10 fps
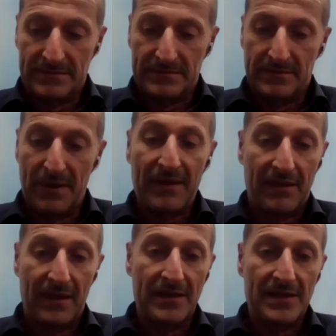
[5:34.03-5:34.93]
the big
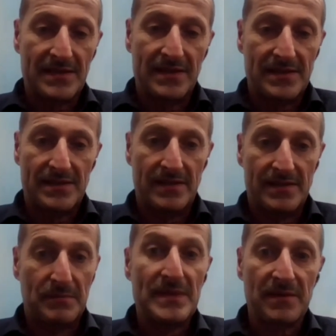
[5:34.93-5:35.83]
thing
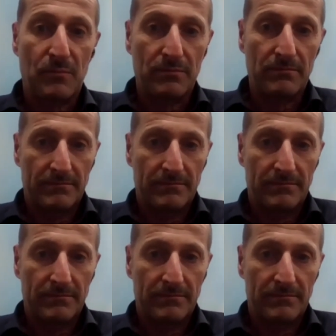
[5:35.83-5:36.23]
is missing